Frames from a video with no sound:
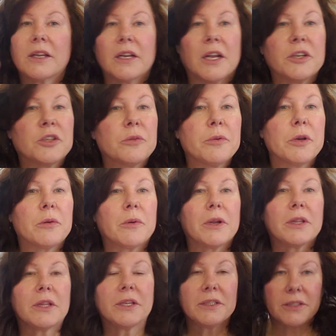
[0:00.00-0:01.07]
not too many
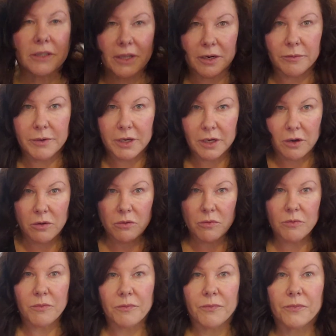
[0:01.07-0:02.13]
ringlets. There we
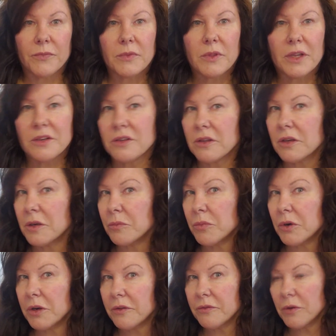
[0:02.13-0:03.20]
go. That's looking
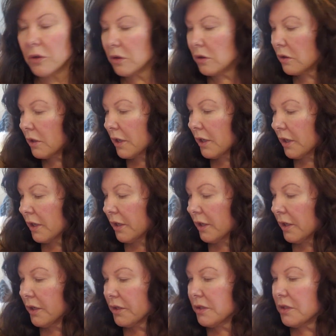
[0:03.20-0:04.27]
pretty full.
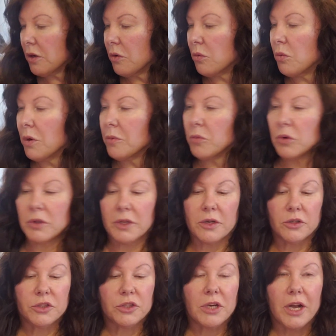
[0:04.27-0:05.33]
So one more
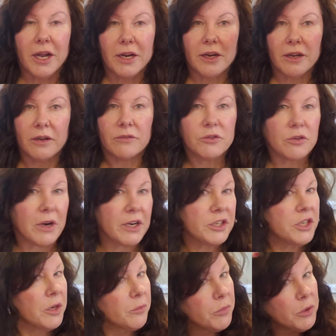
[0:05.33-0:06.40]
little shot of dry
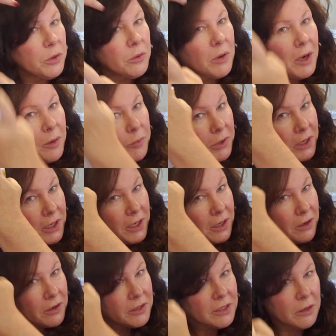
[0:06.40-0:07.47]
shampoo up in
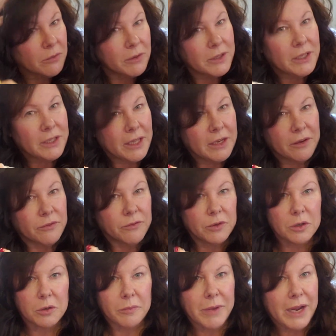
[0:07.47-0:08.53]
here, because I really like a
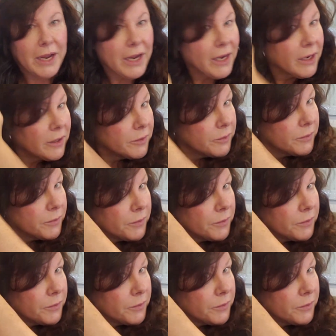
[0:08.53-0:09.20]
fuller bang.